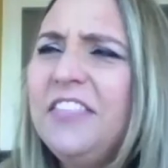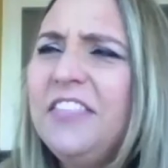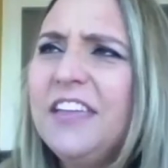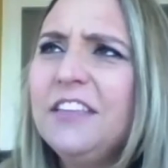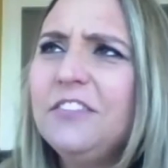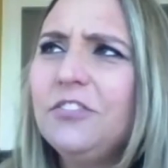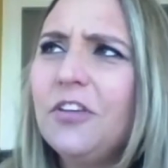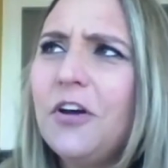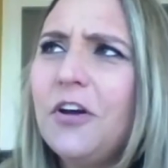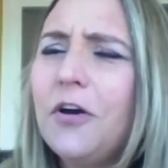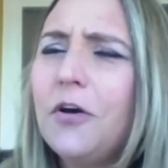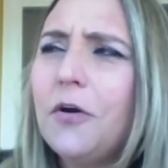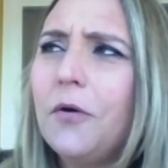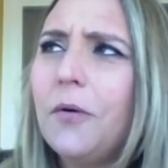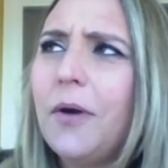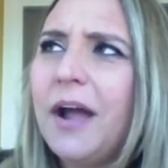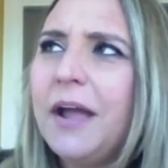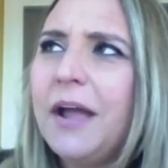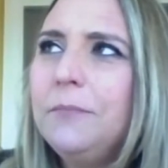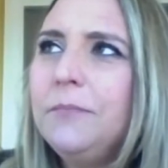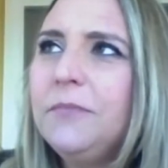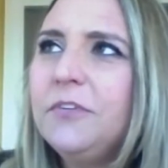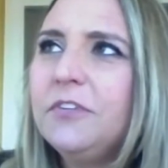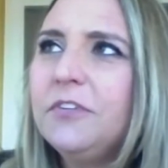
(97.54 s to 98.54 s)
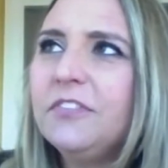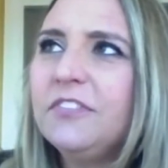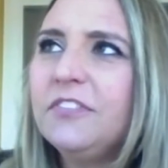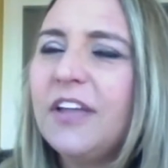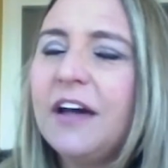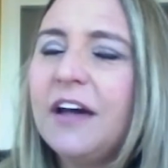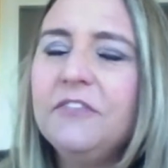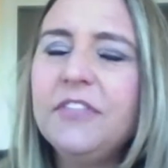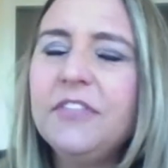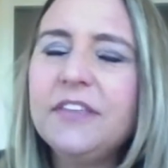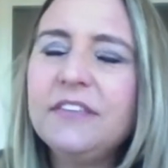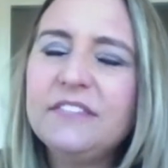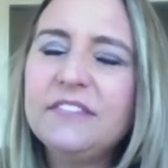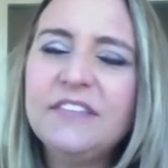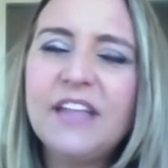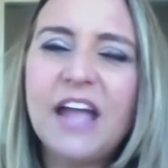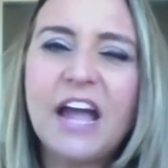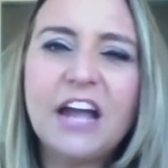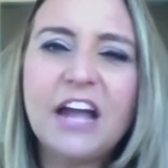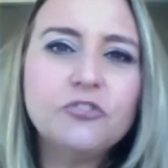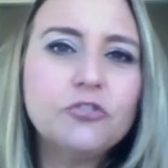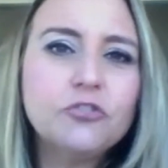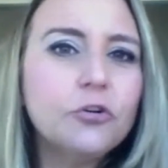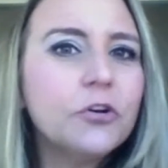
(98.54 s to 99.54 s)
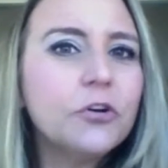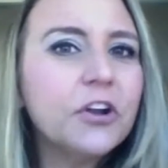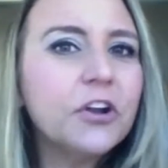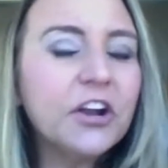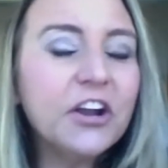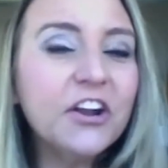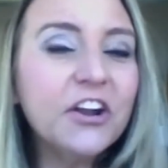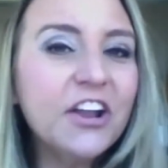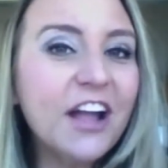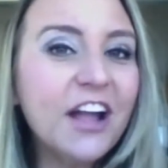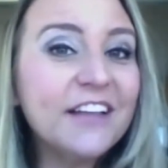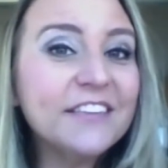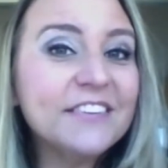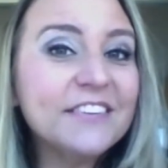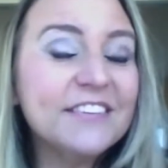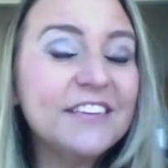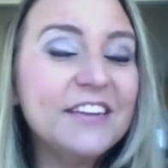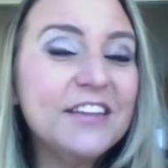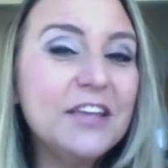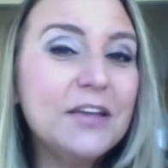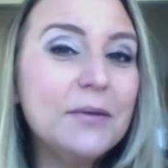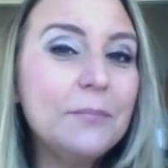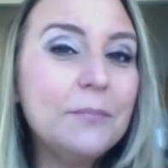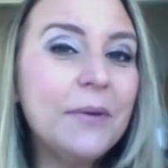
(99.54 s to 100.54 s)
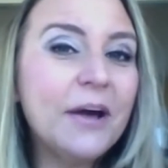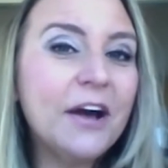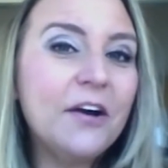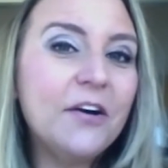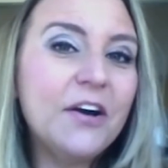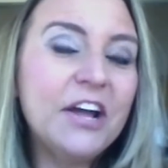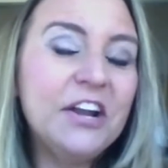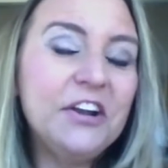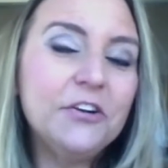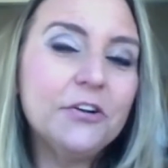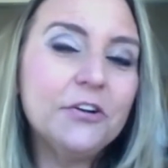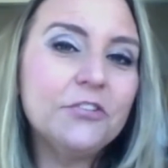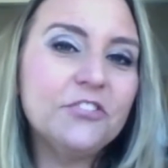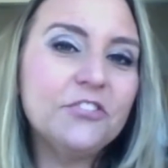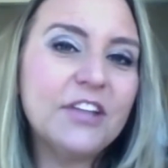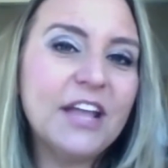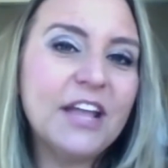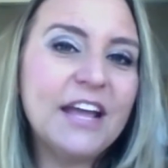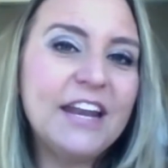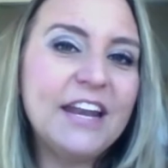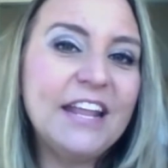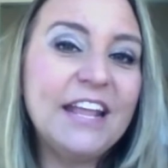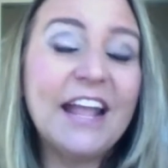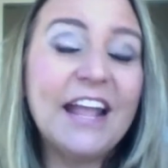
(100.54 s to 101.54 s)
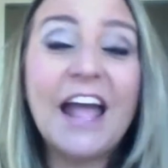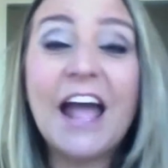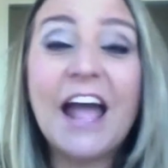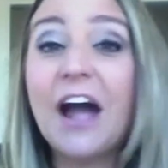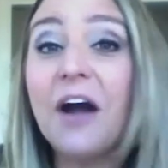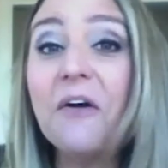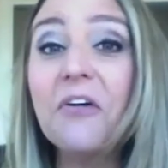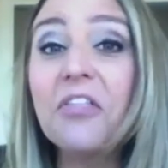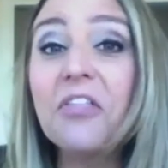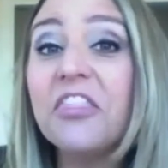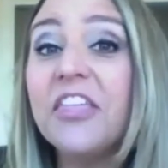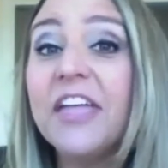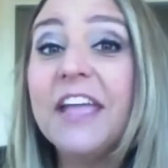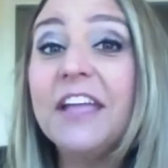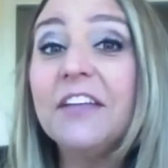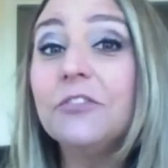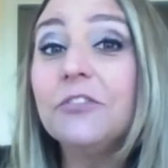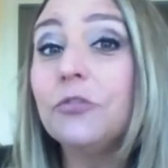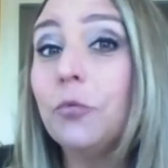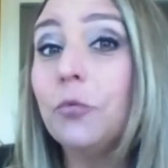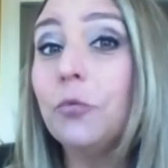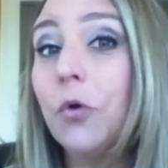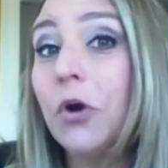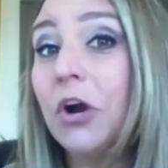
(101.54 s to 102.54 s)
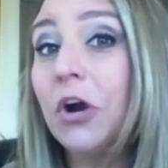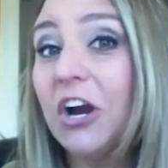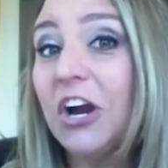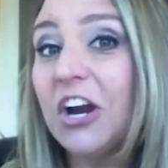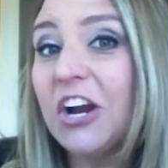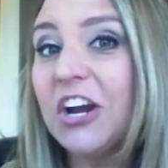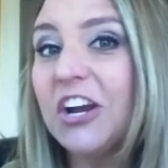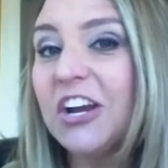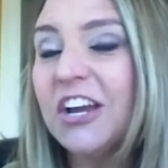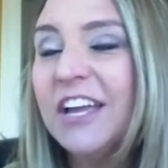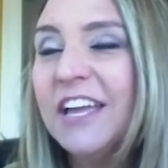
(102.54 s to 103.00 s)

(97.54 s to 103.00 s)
so. I just have this natural curiosity about understanding how things work.